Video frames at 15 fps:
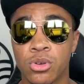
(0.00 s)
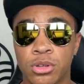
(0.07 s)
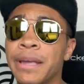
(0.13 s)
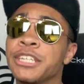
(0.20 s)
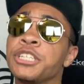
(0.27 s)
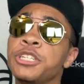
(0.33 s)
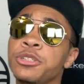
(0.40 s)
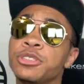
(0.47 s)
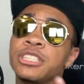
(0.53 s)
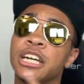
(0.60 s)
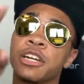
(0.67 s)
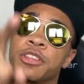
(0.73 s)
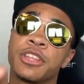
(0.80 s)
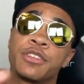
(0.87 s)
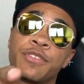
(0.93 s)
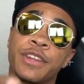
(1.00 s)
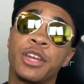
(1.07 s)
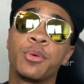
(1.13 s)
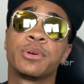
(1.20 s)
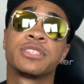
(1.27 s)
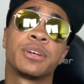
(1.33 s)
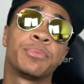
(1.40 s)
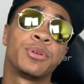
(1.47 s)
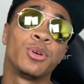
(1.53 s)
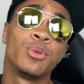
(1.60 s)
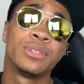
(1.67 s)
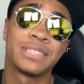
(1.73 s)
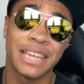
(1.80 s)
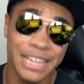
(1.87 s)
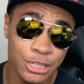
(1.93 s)
Make sure you share this video with someone who
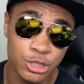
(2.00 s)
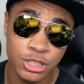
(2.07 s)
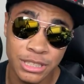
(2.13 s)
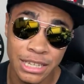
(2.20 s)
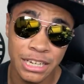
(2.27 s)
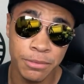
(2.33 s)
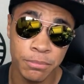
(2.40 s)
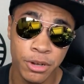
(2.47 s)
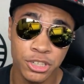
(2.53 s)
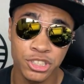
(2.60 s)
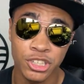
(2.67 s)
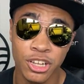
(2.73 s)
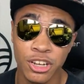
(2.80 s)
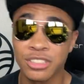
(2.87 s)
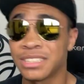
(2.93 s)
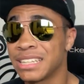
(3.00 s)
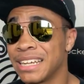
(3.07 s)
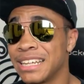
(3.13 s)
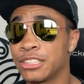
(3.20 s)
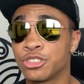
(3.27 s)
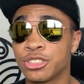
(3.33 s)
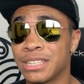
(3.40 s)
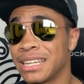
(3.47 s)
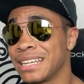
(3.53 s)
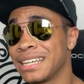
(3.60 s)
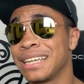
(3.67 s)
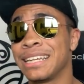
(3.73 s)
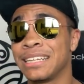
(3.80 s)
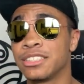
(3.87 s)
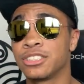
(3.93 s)
is interested in martial arts and interested in
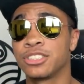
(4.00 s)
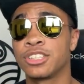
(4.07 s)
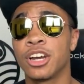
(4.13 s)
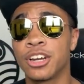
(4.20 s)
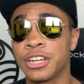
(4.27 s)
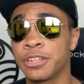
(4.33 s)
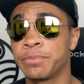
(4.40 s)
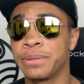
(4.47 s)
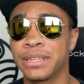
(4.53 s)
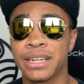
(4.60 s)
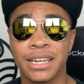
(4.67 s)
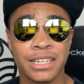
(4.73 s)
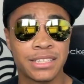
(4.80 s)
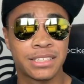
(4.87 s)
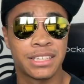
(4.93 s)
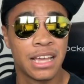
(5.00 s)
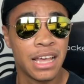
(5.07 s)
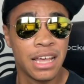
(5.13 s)
getting started, because